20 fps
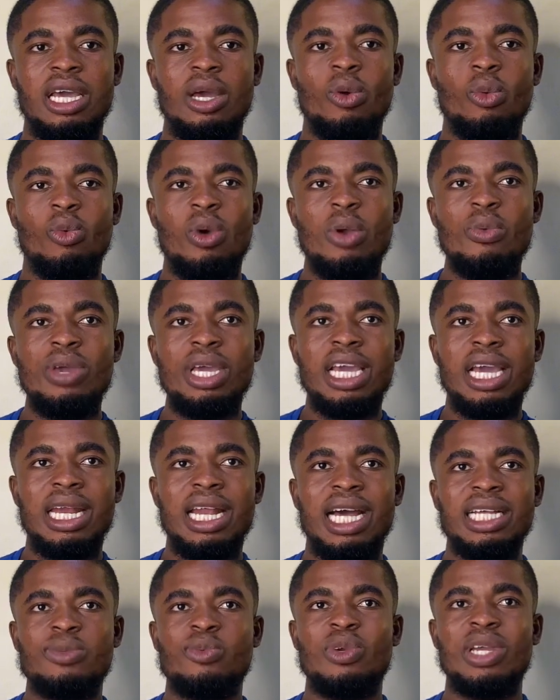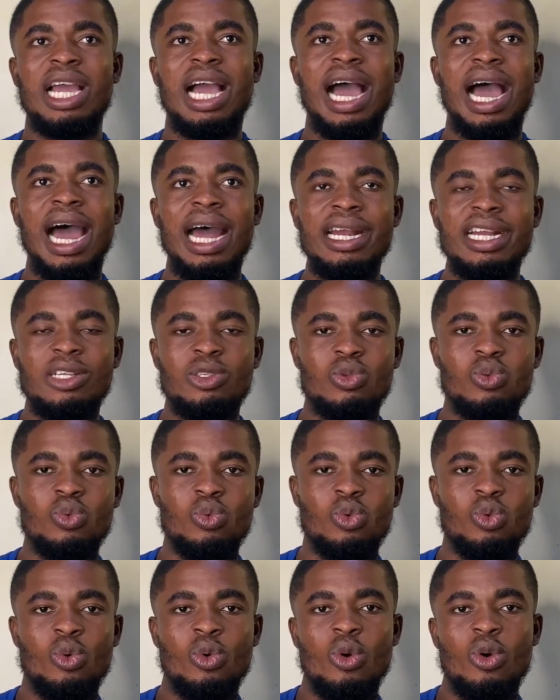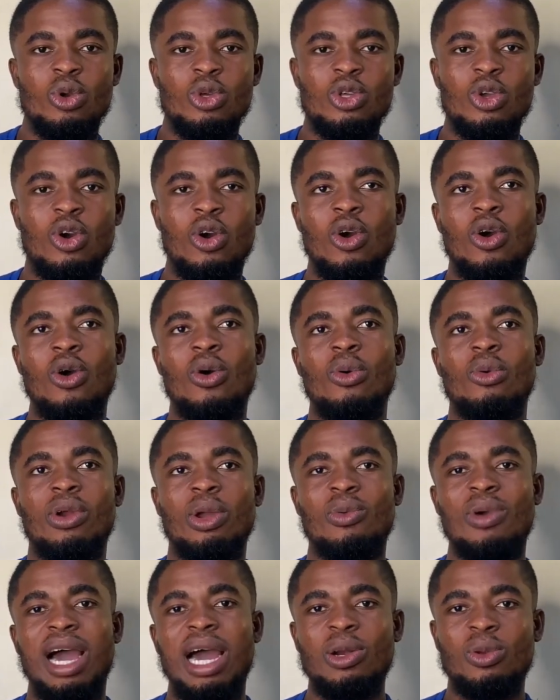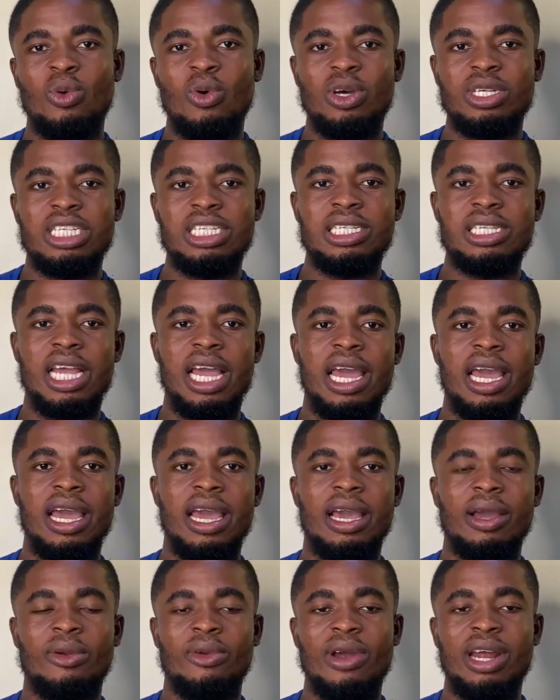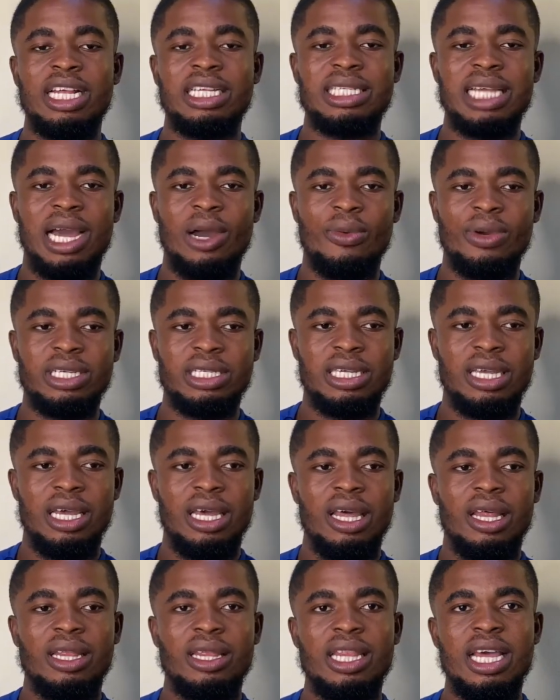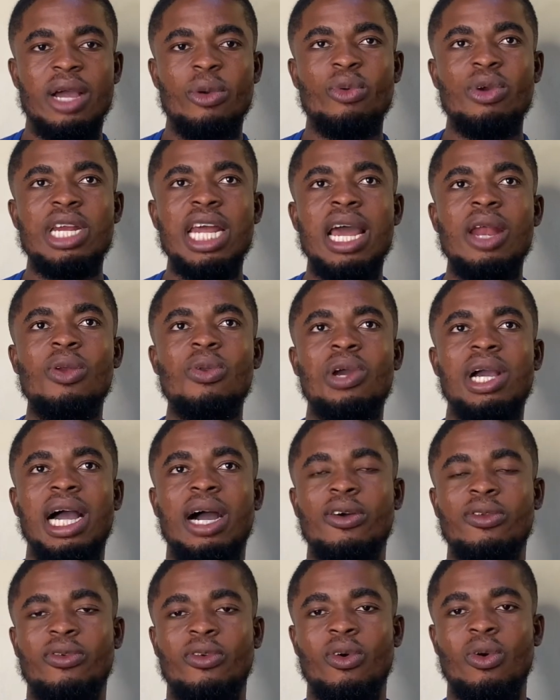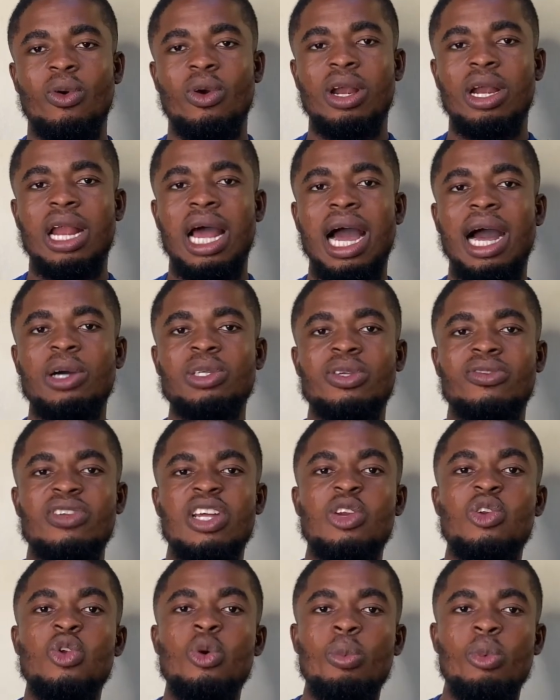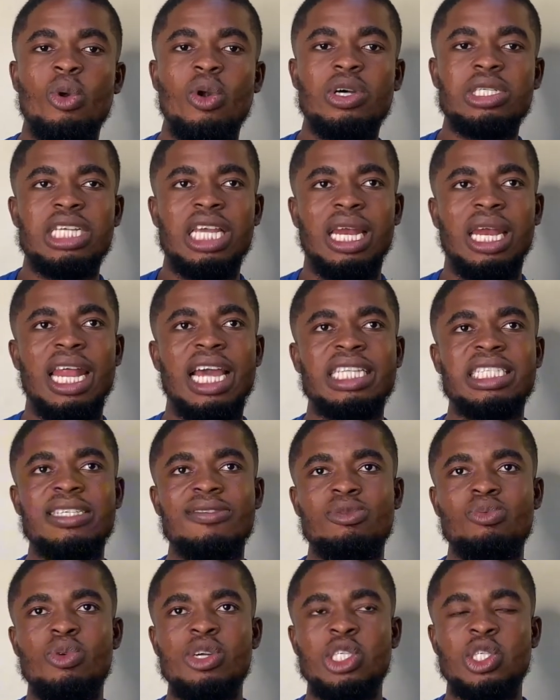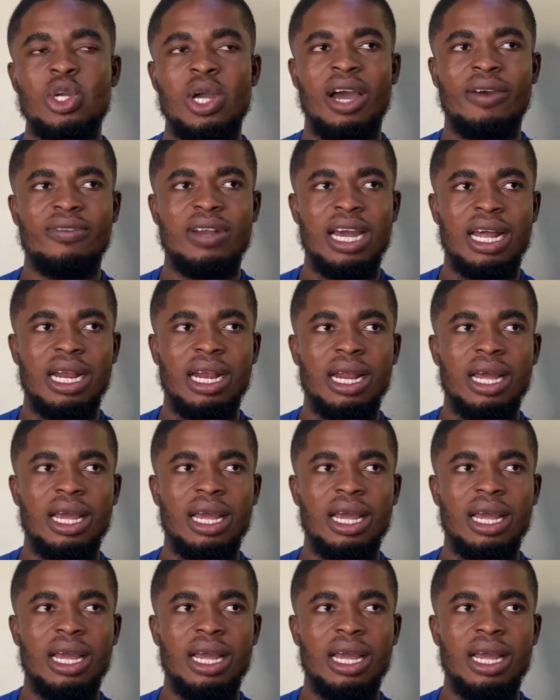When we get that, we add it to your required courses credit hours. Then we then look out for, out of the numerous electives which you have done,